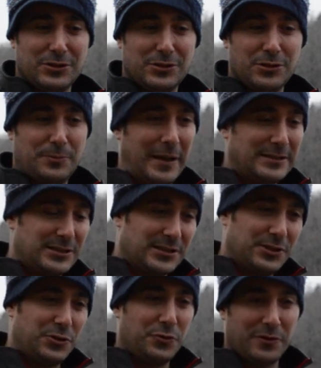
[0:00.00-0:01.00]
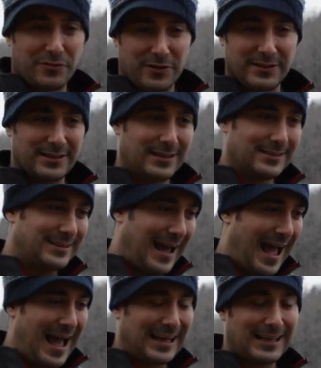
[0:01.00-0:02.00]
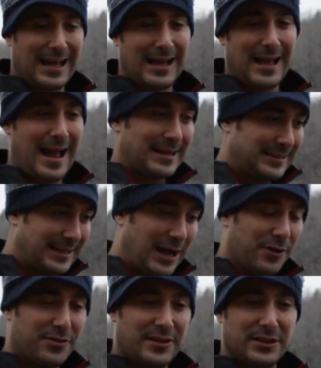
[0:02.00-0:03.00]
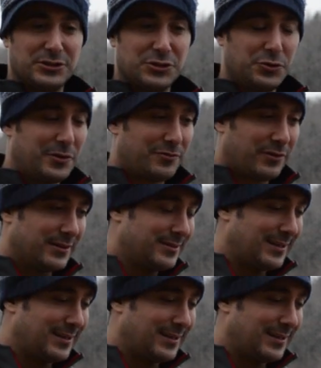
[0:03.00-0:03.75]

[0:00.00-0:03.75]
you basically do different acting out things. You do different